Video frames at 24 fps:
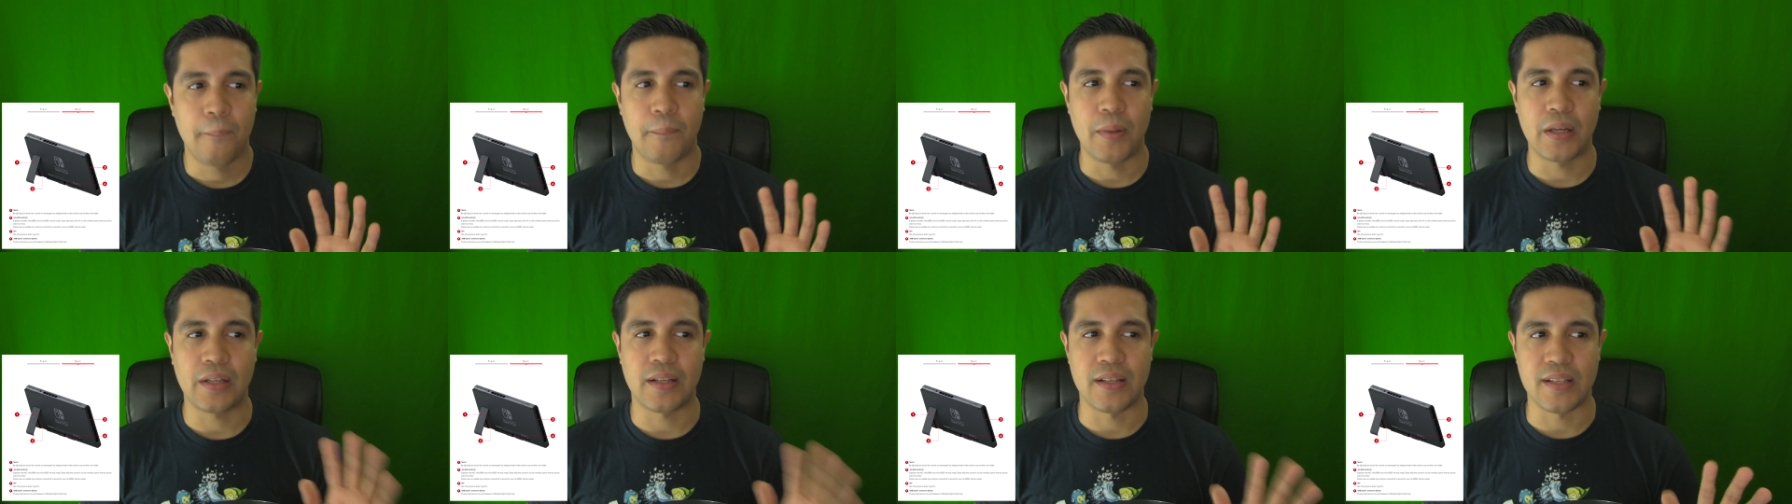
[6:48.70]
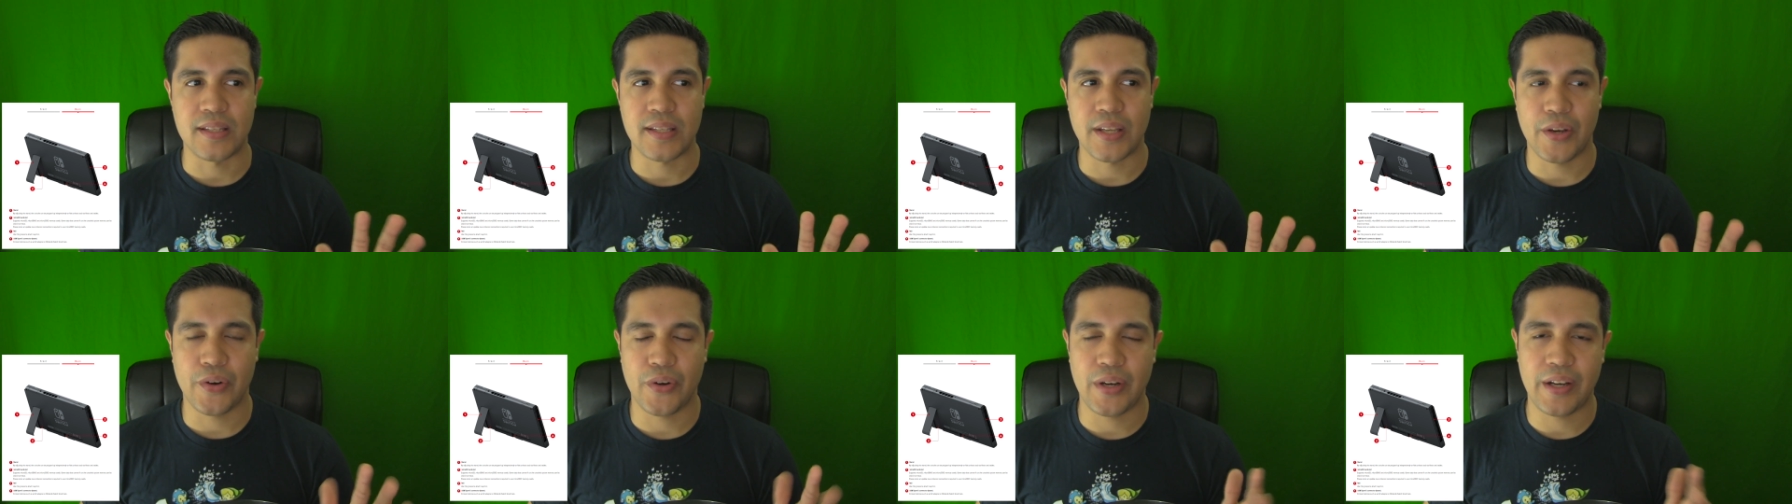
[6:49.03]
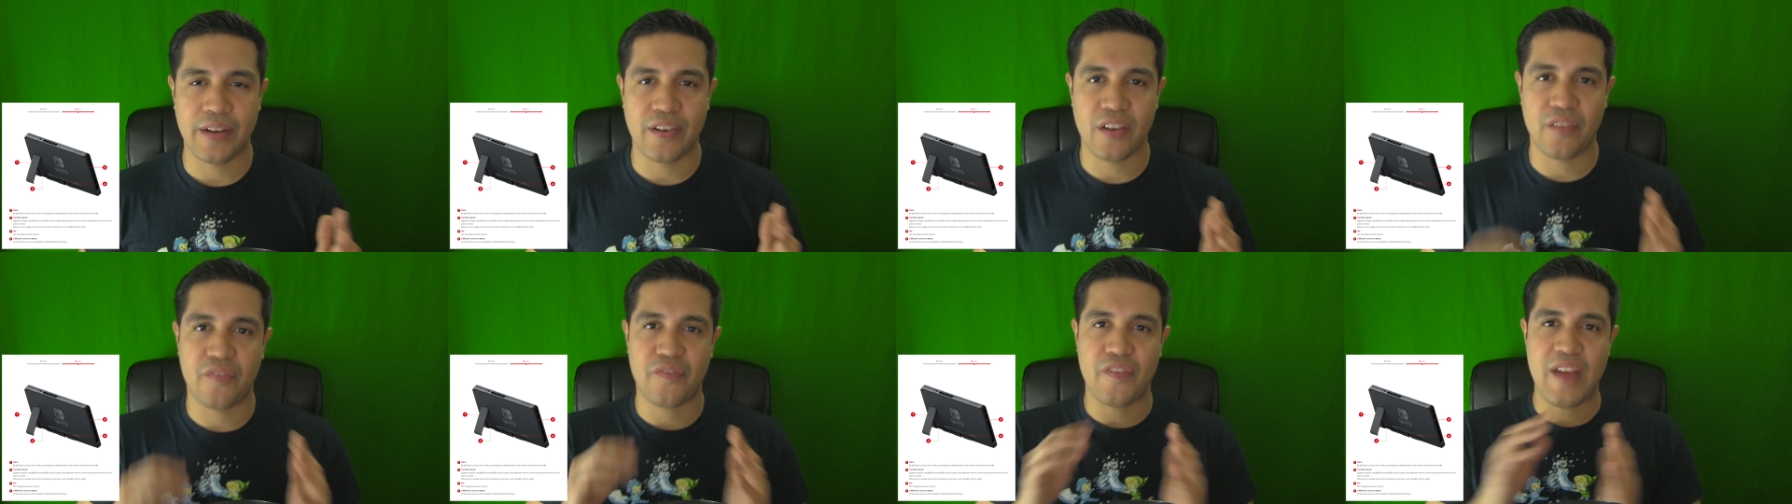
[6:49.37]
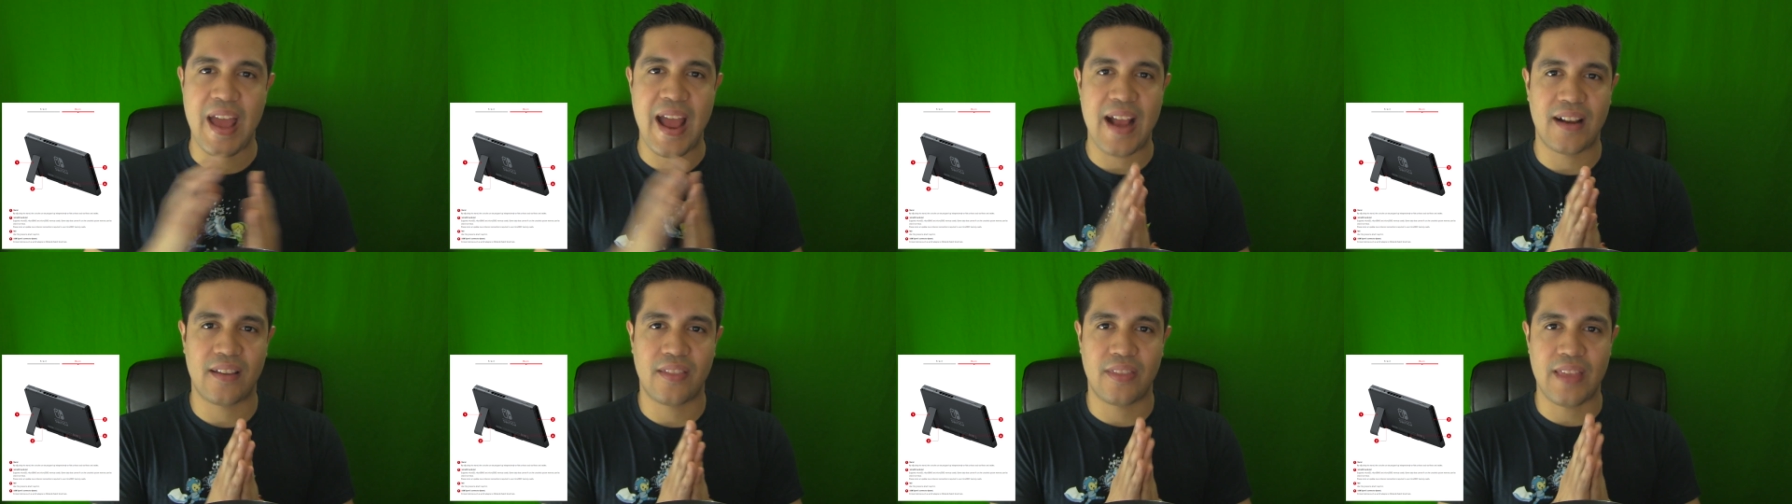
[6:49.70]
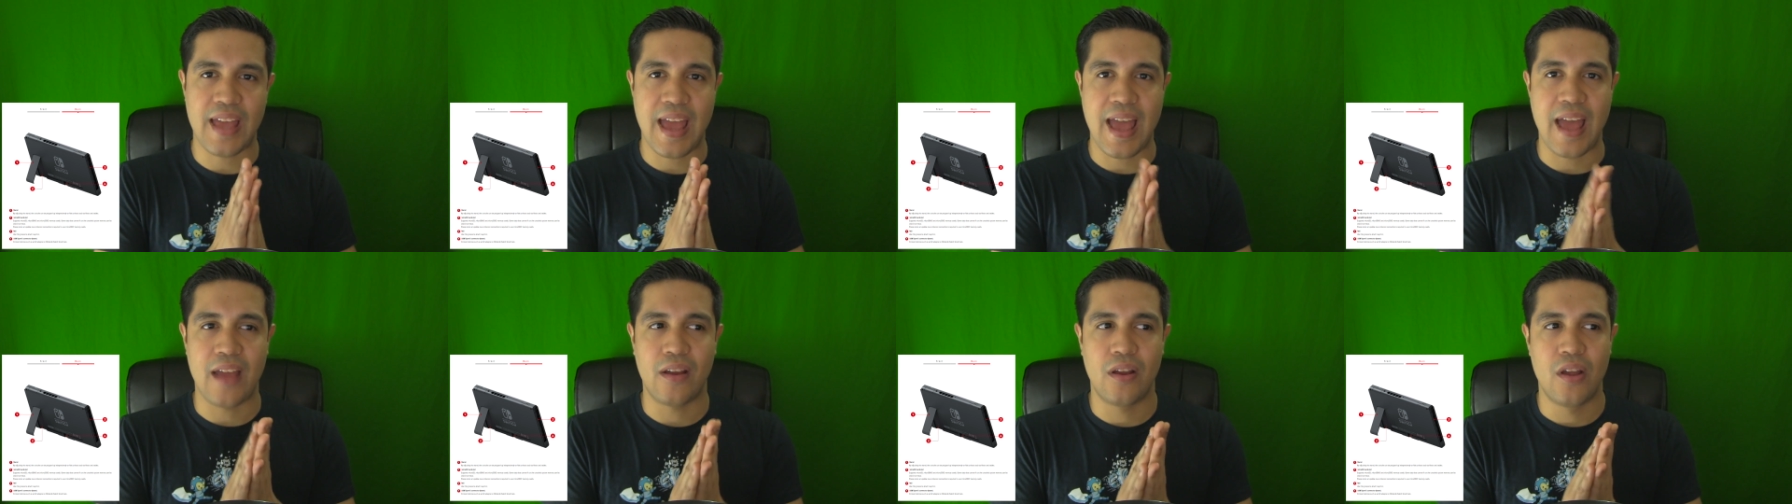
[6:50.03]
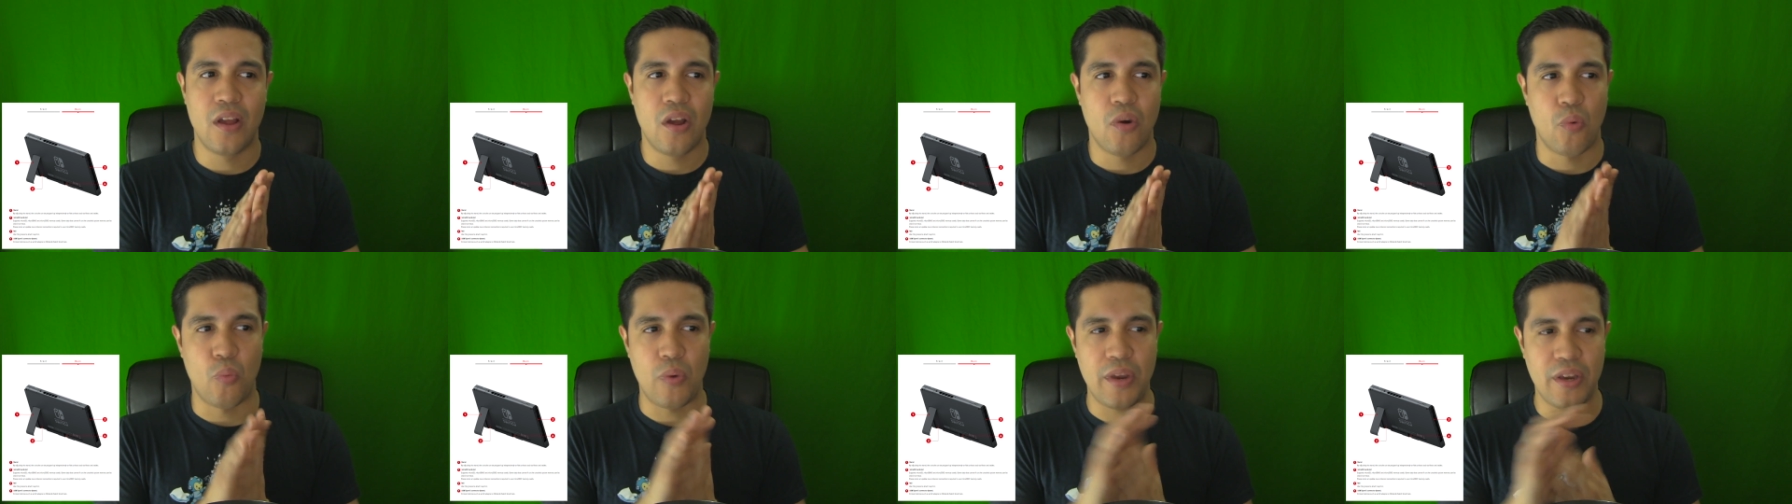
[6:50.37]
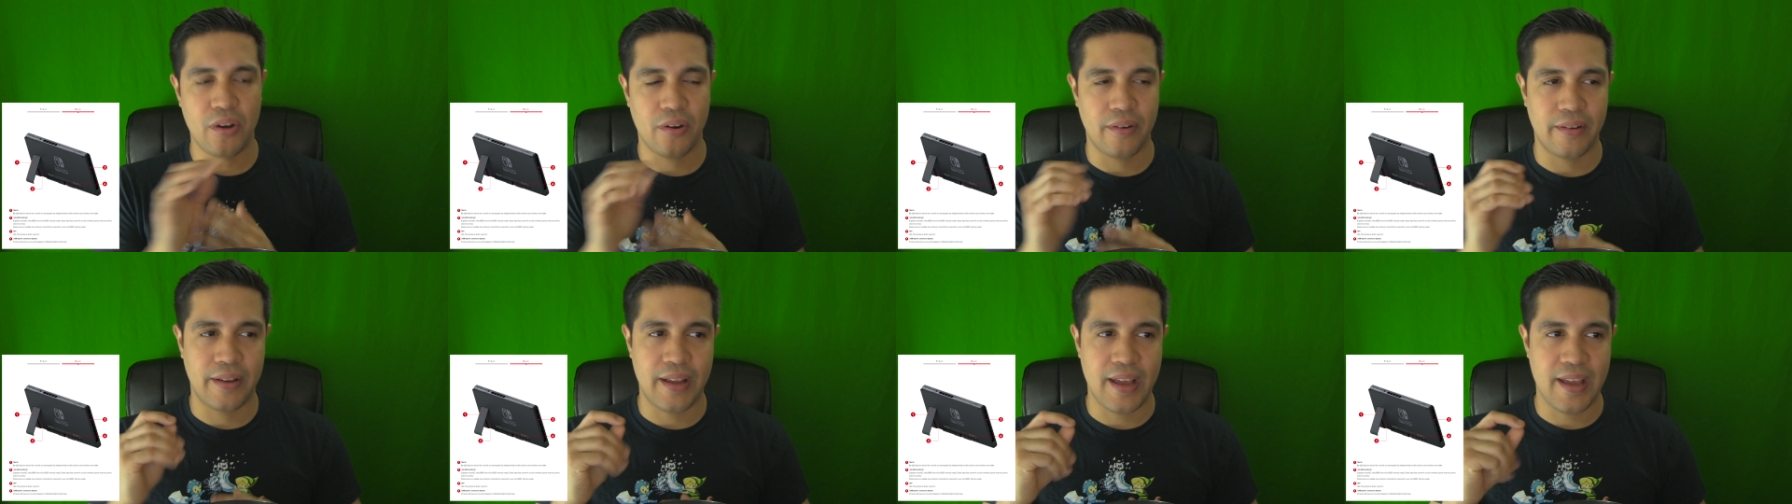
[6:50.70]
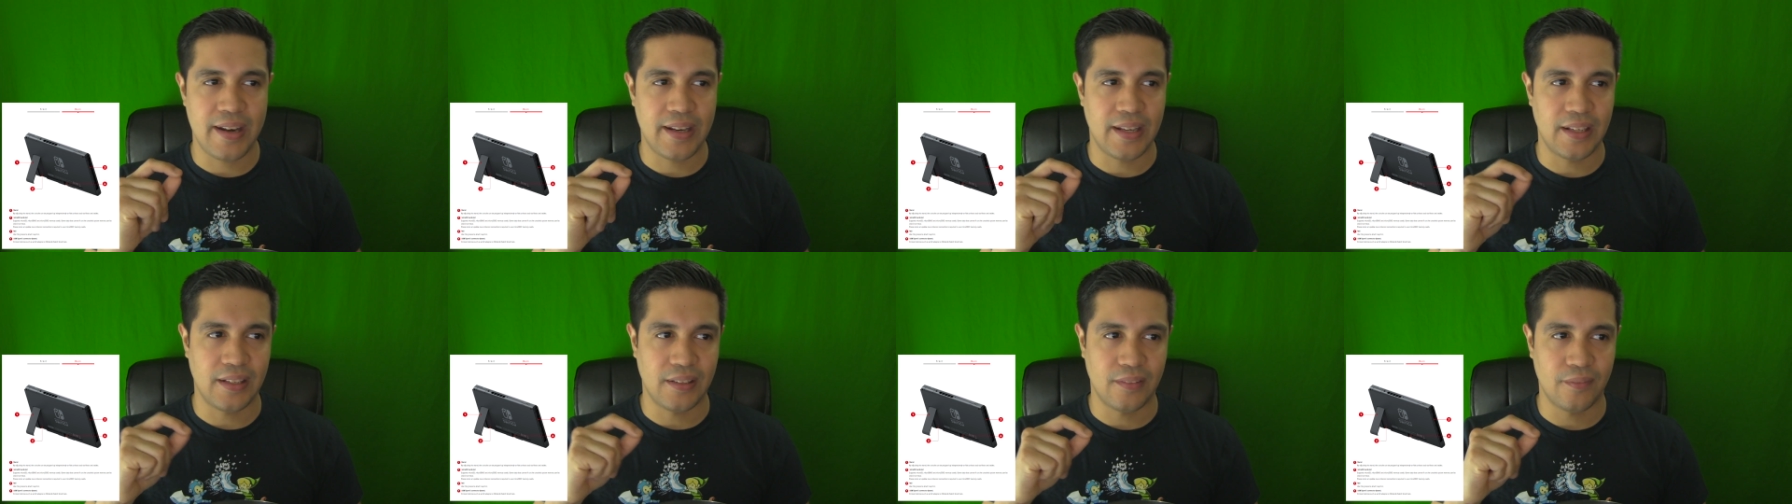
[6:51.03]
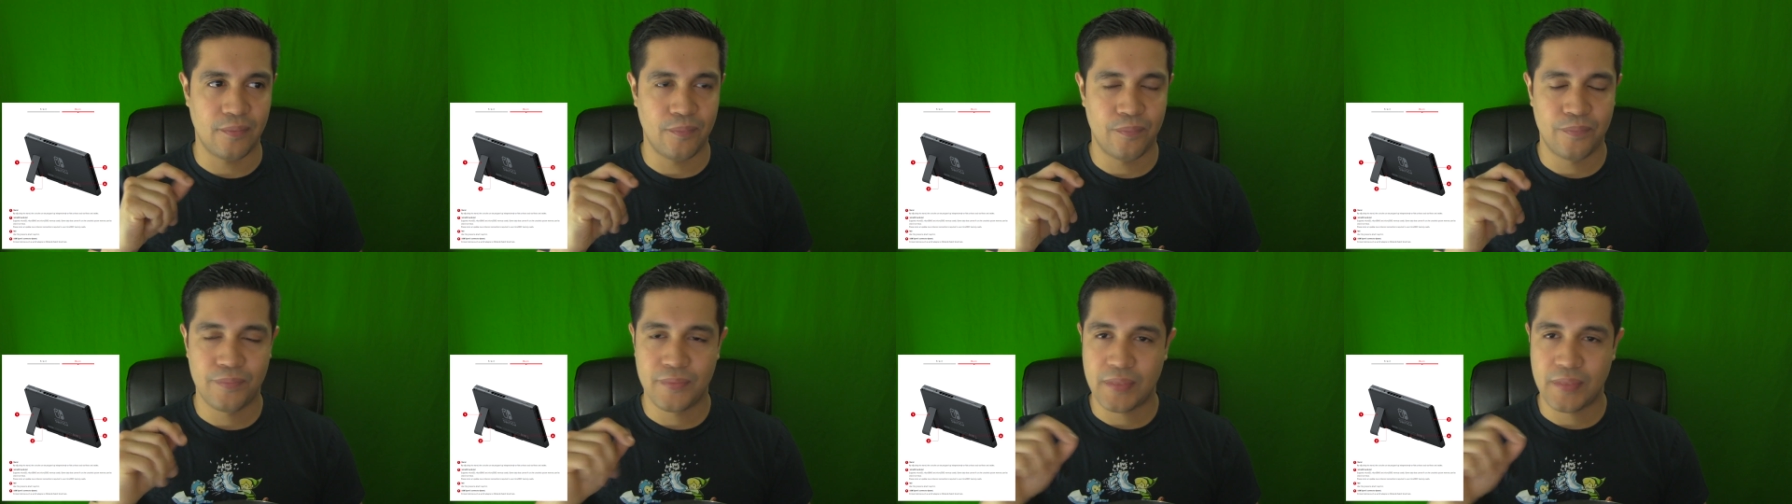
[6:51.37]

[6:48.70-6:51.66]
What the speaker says: But considering the fact that we are getting,